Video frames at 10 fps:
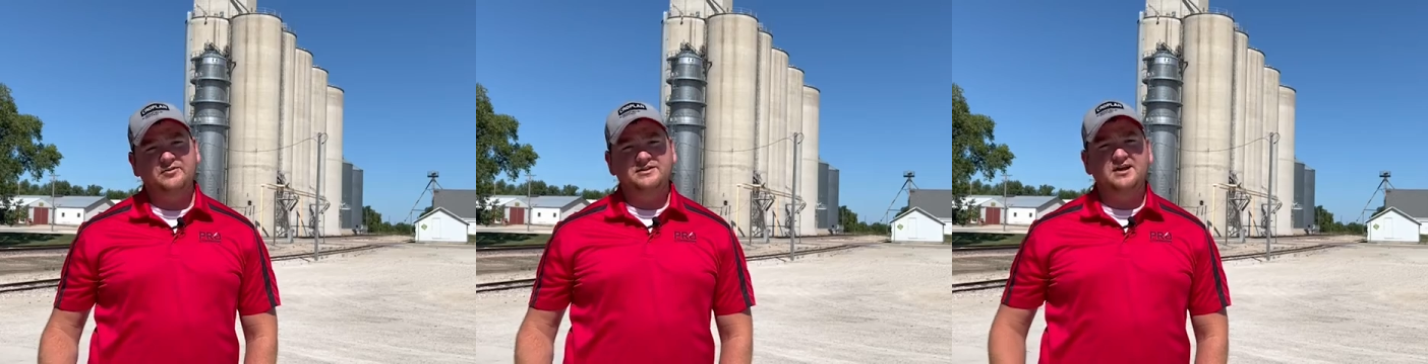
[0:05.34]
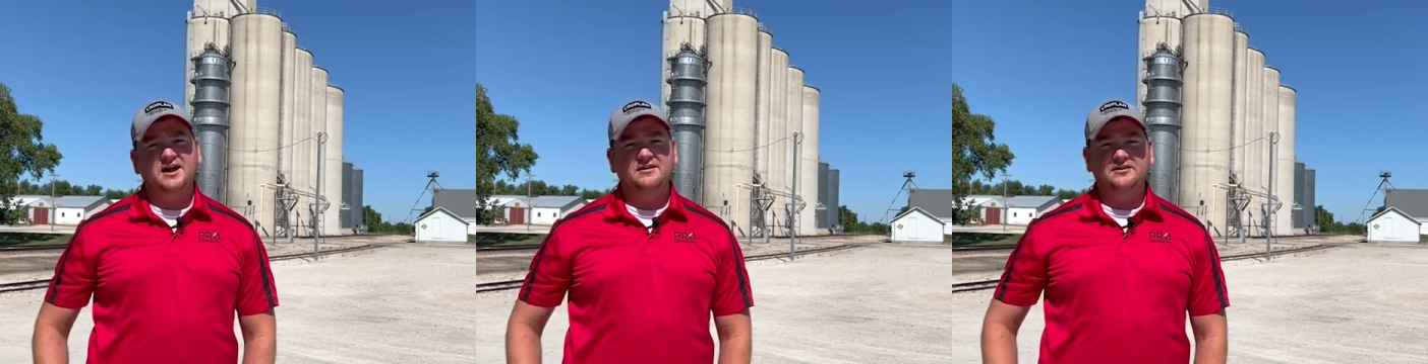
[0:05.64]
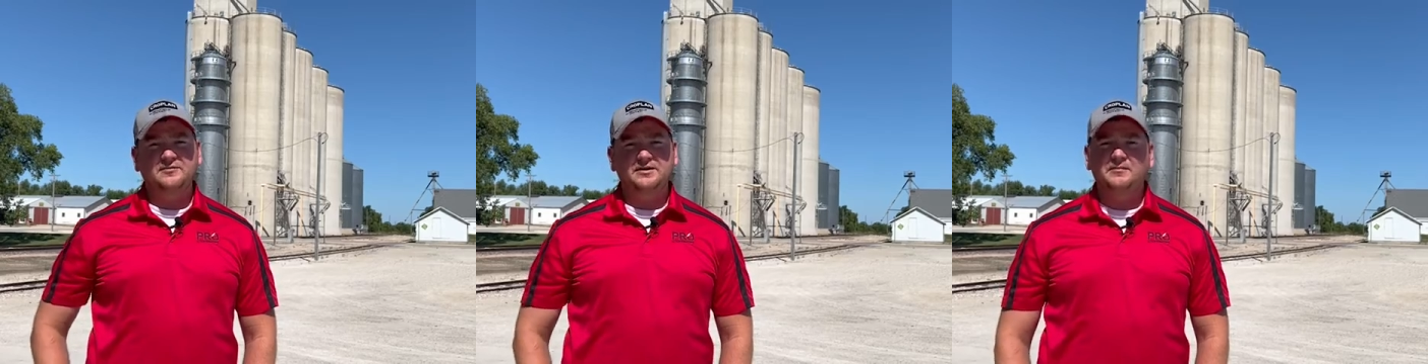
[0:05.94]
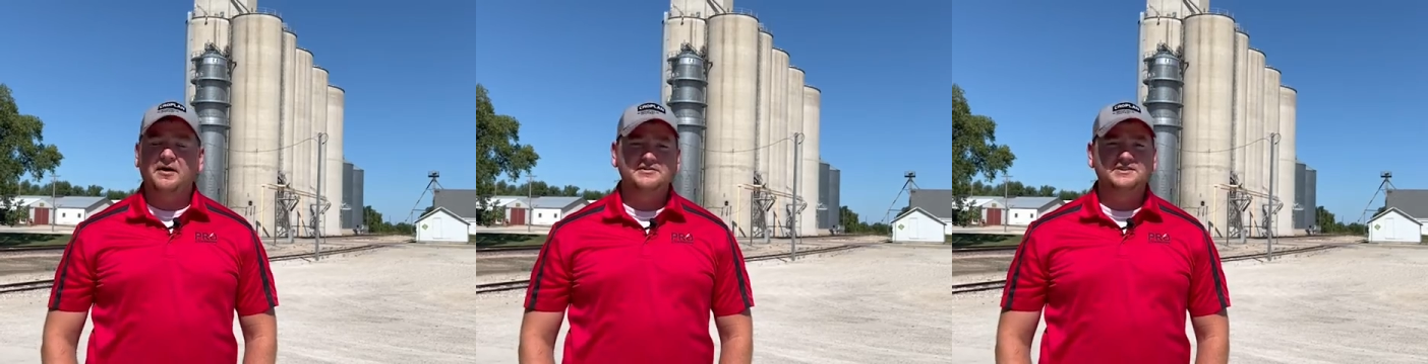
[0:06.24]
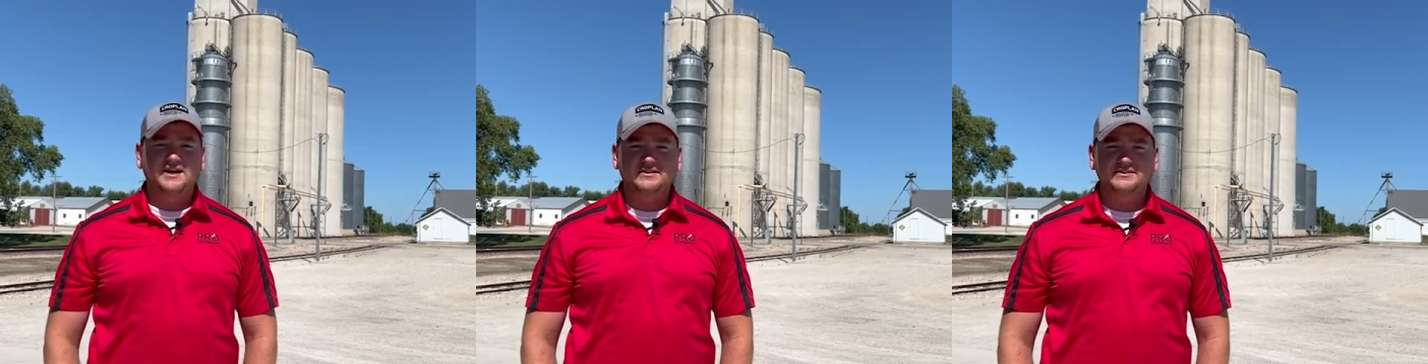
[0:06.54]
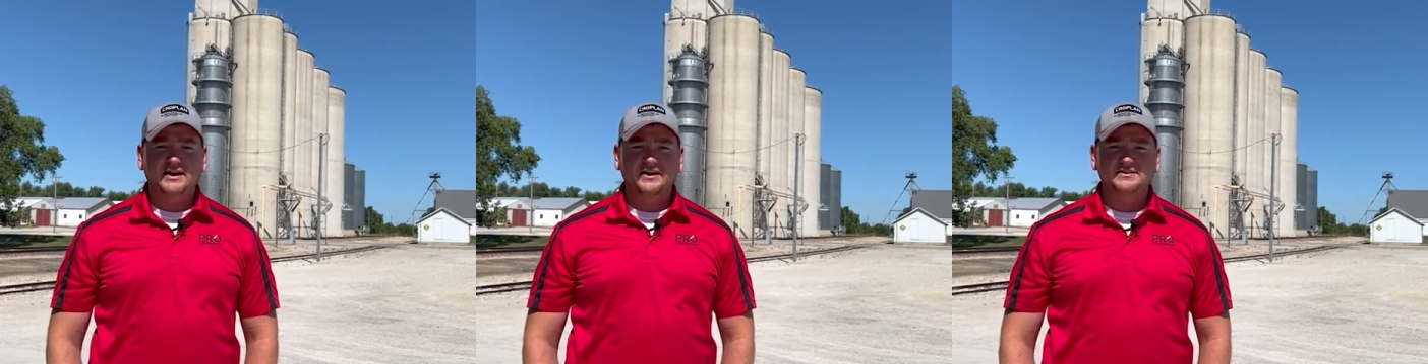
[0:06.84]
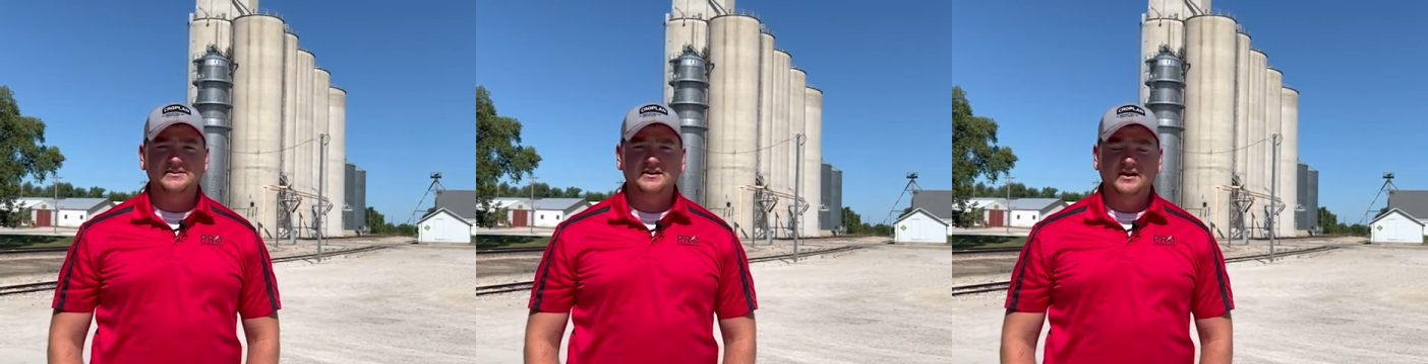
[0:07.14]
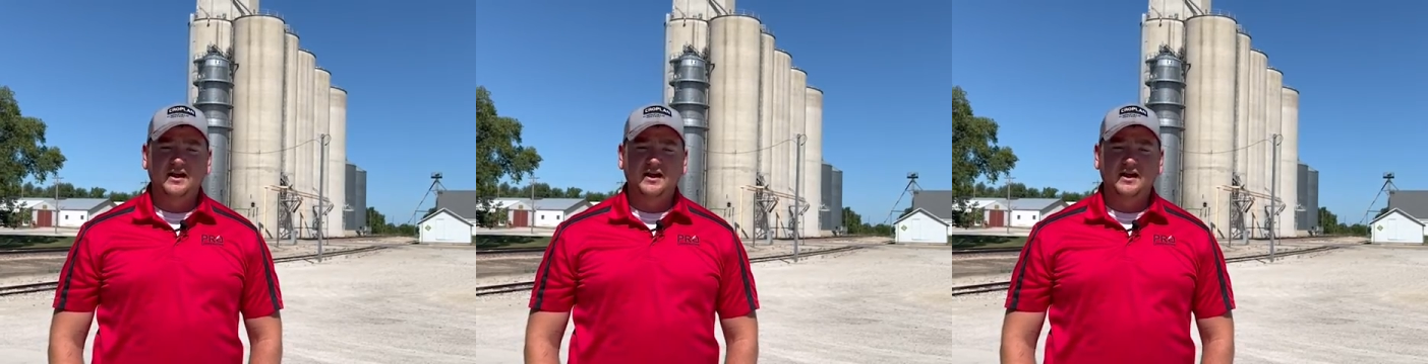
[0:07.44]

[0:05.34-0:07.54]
we're going to talk a little bit about insecticides.